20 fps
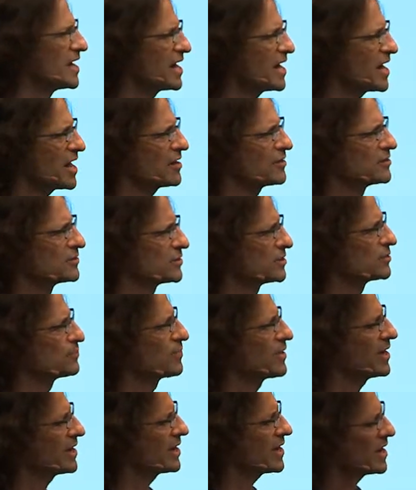How does this
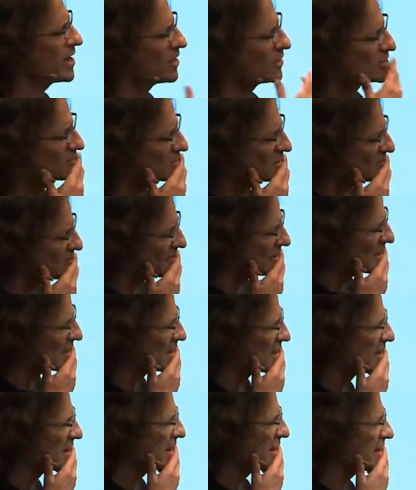play out?
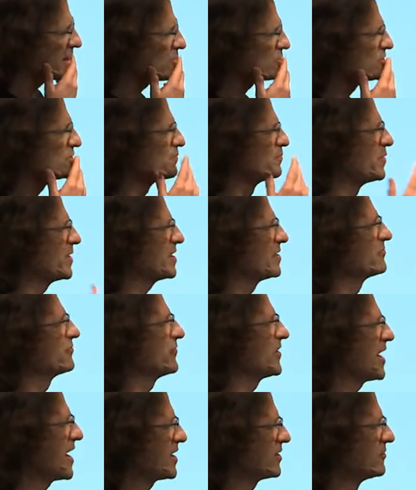And I was a big
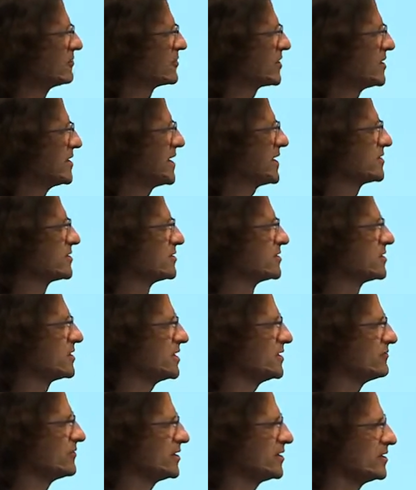fan of connected
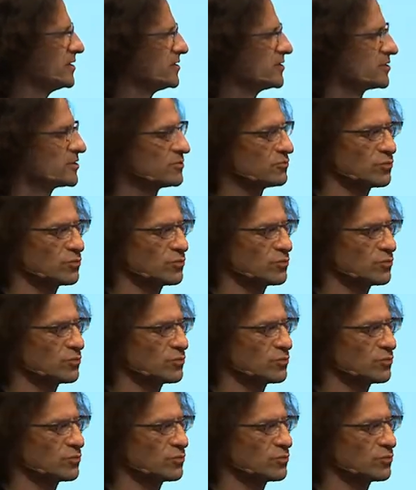TVs.